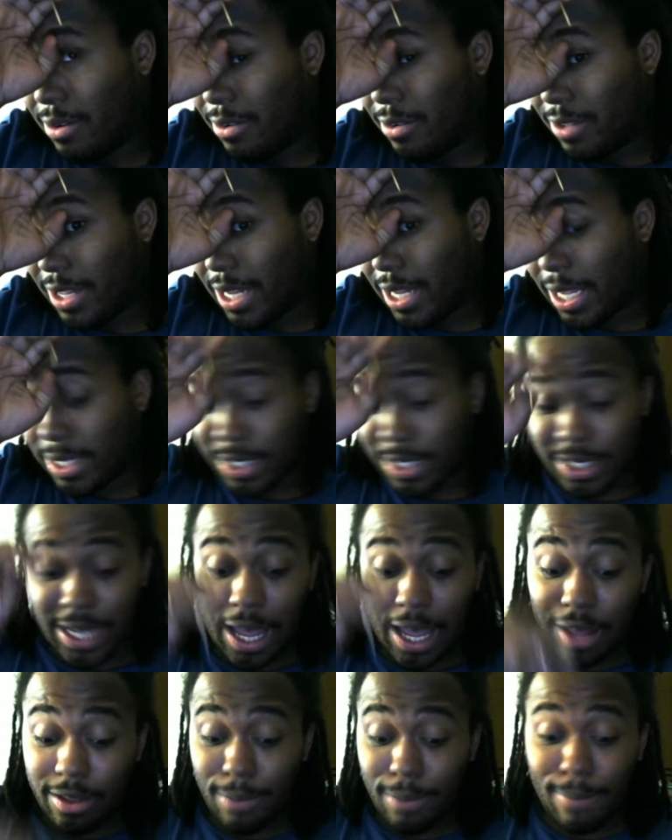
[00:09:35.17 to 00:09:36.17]
Really does. Because
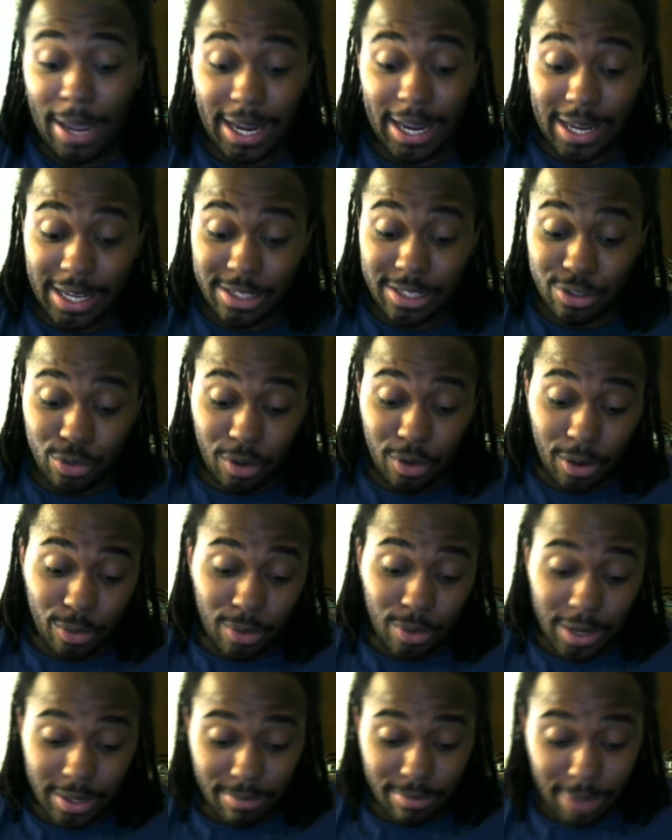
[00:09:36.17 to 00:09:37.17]
now they're back at square
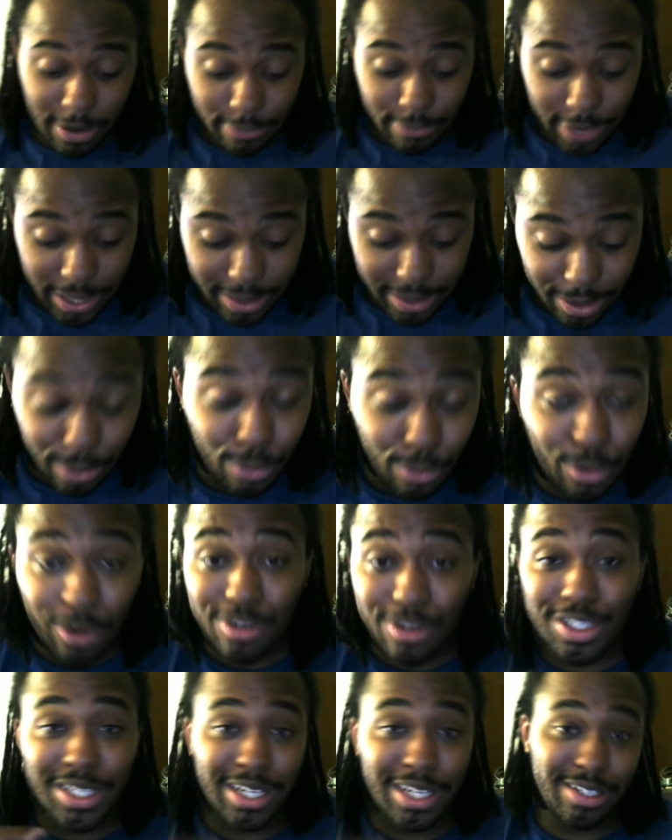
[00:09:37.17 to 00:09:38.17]
one. Matter of fact, they're
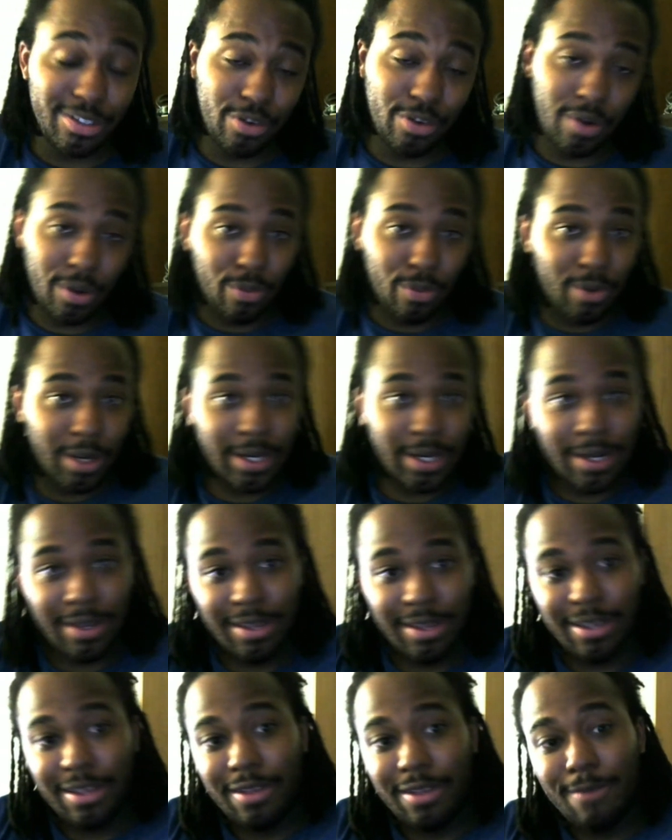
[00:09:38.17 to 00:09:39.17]
worse than square one.
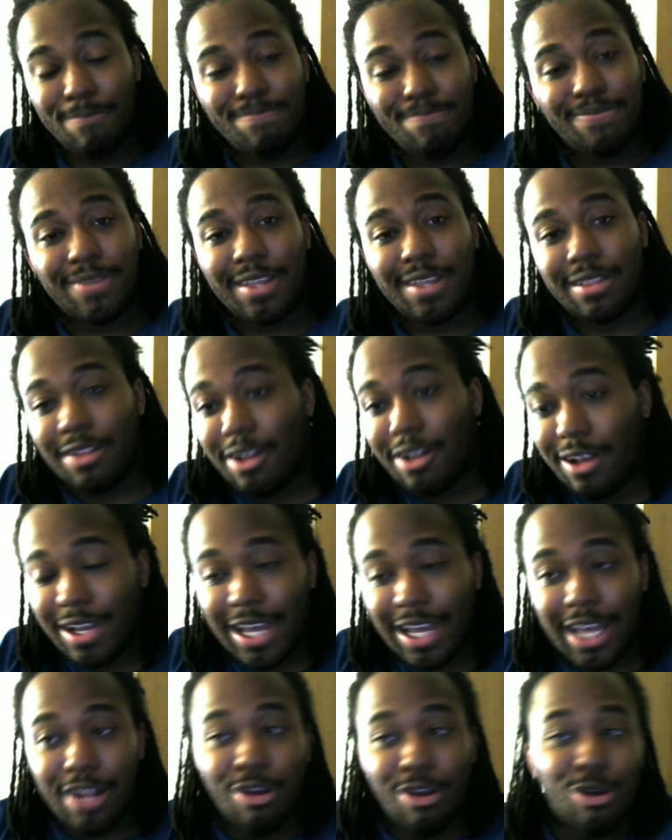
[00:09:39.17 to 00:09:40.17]
Law
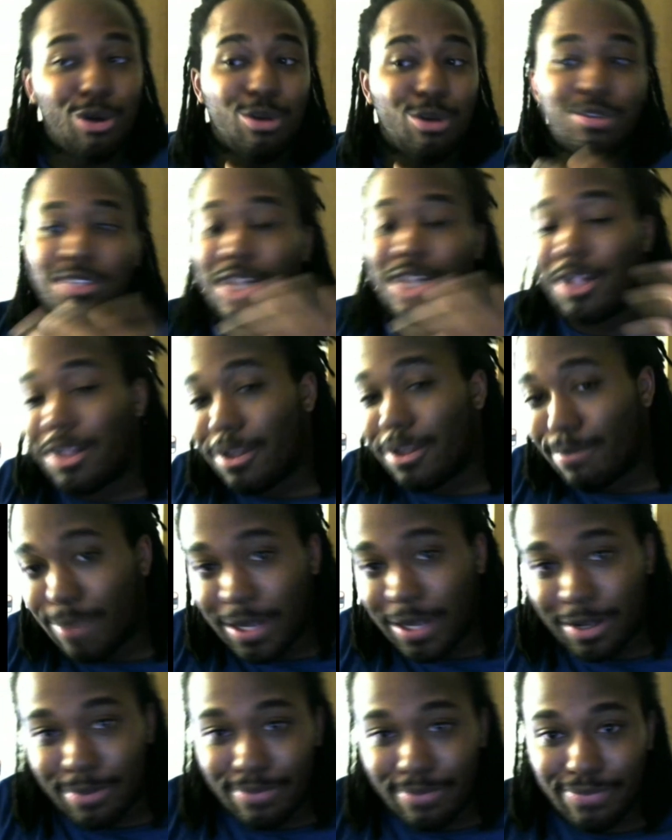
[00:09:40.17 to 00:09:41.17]
got holes all up
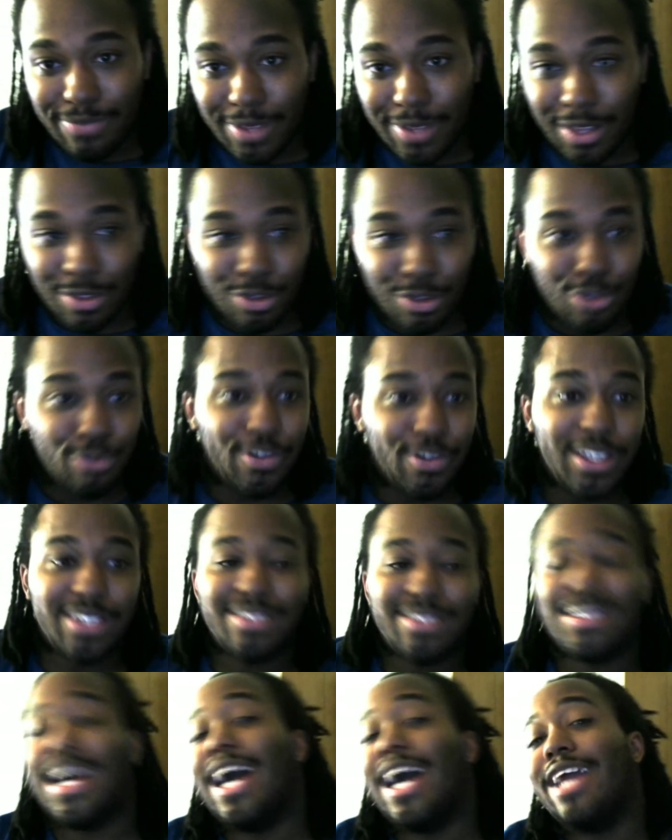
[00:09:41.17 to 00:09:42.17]
in them.
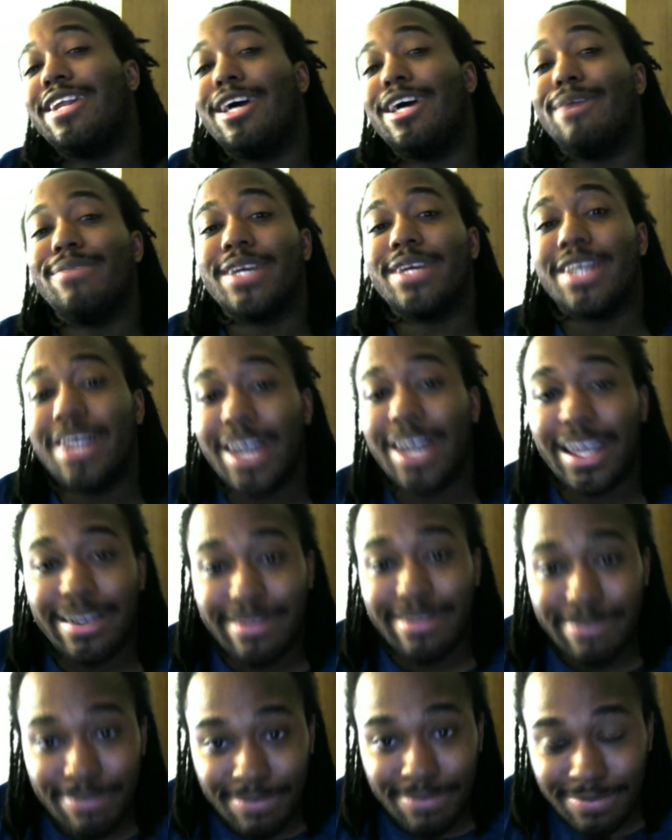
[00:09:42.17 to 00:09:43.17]
Luffy's tied up and cut.
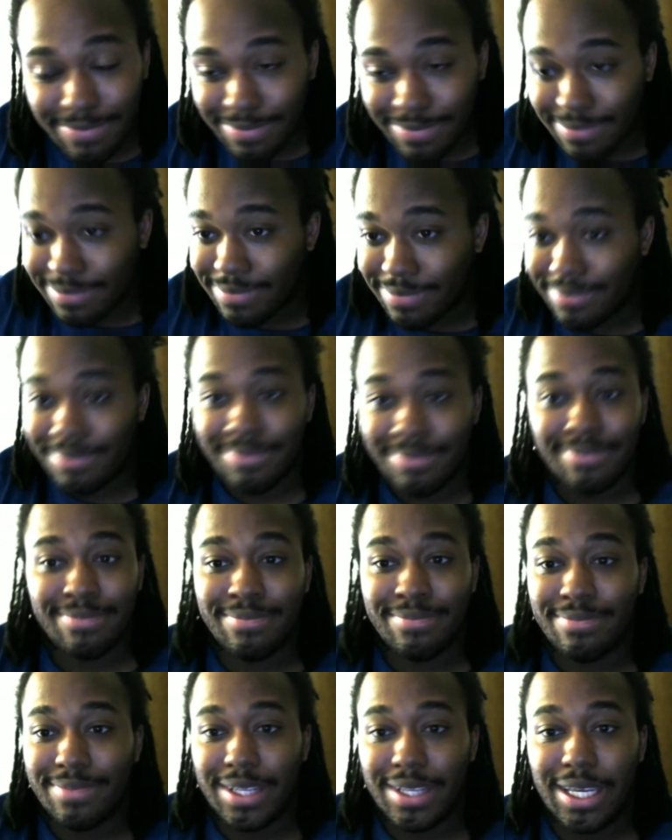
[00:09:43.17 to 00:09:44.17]

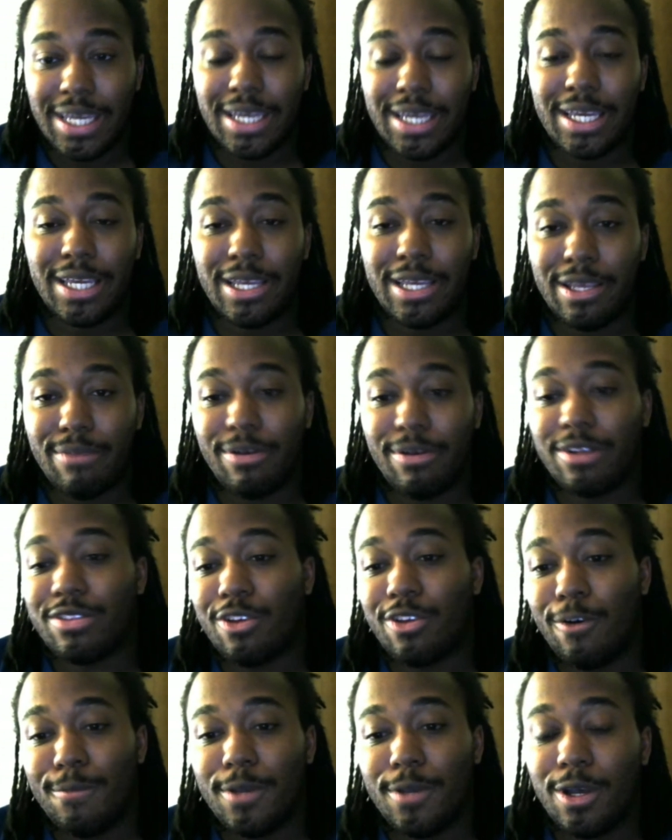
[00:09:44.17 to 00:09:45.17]
And
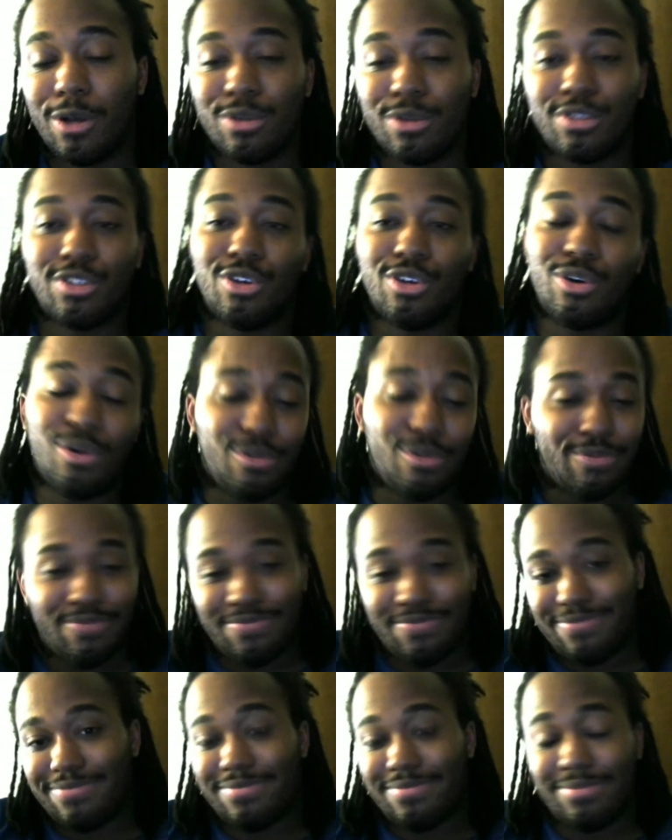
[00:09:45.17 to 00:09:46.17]
Bartholomew's still
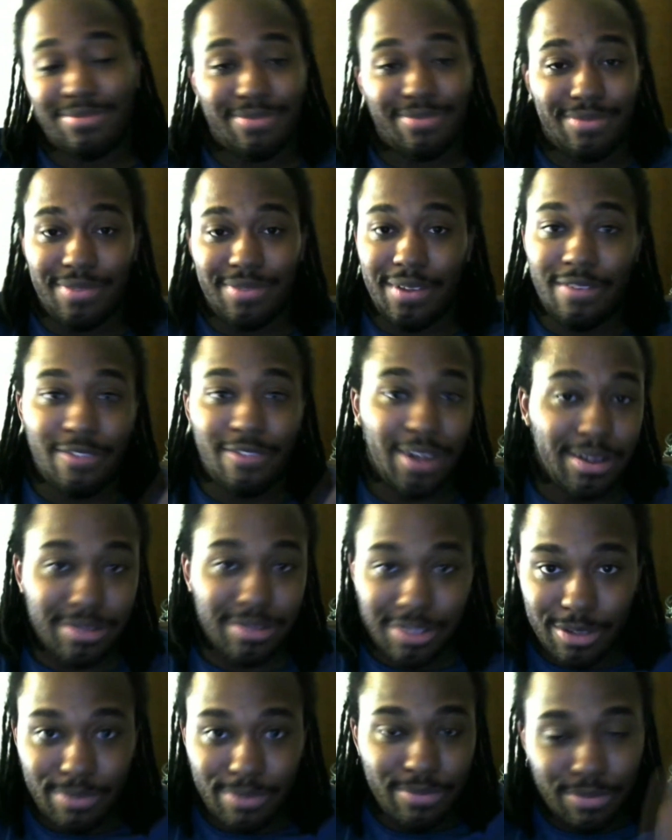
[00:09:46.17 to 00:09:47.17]
on
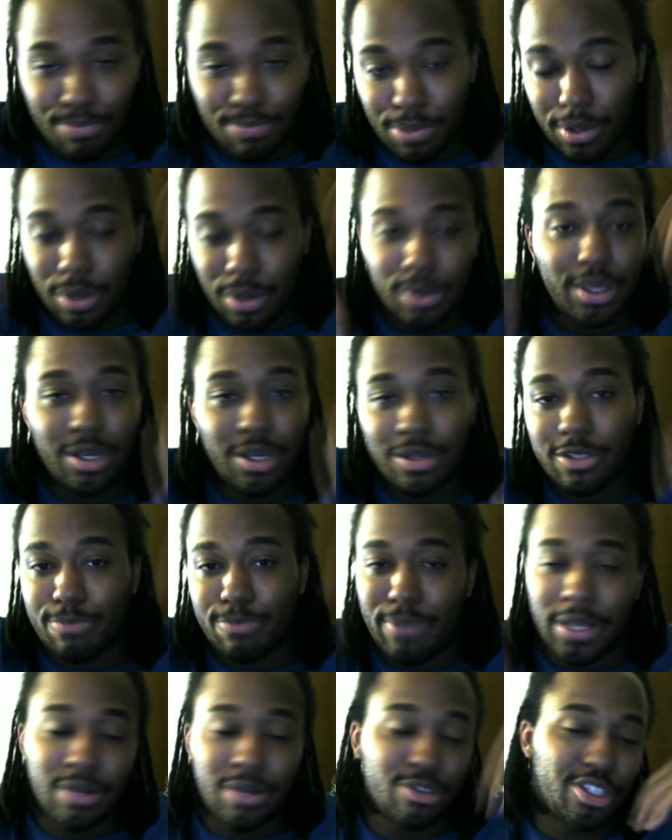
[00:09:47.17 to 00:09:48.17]
some Pinocchio
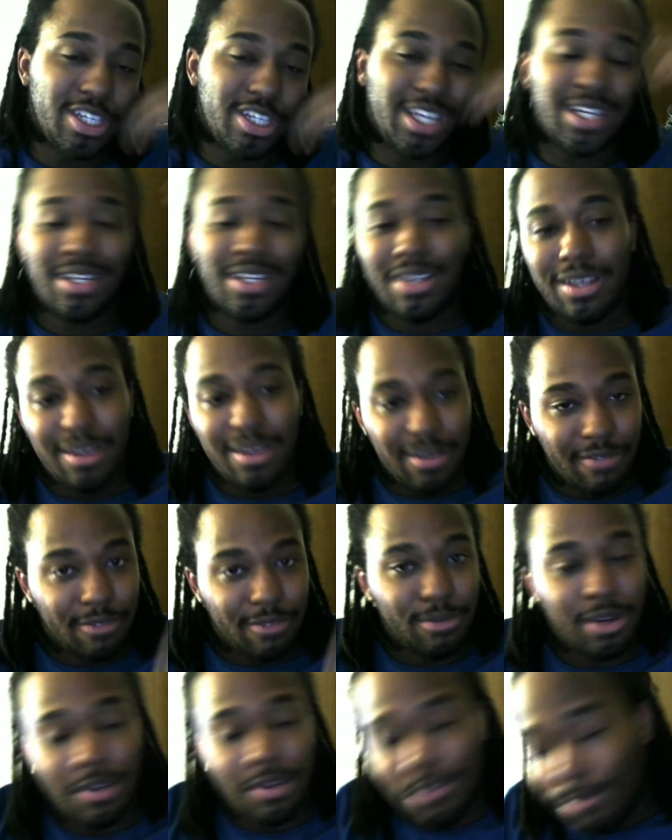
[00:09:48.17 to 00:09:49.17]
Geppetto shit
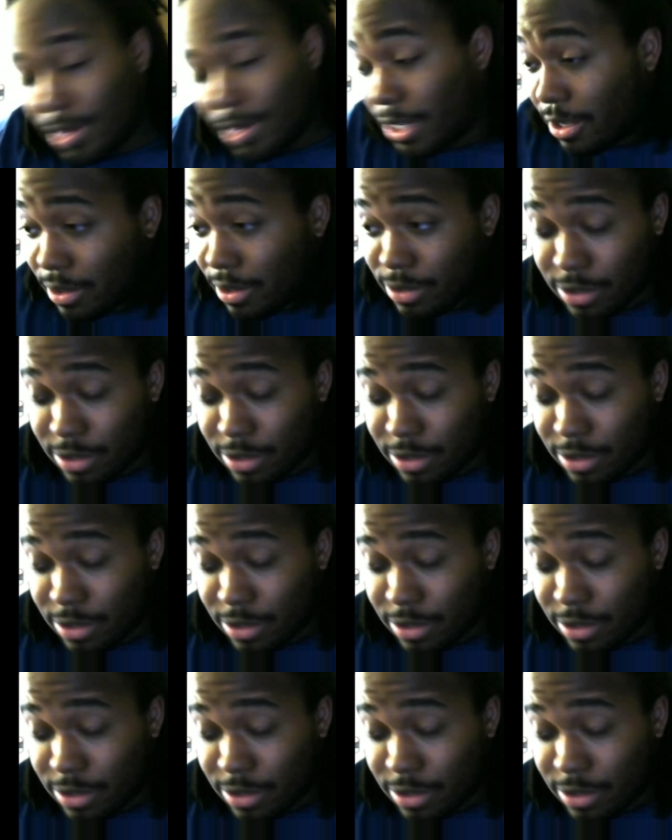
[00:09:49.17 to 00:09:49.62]
from Doflamingo.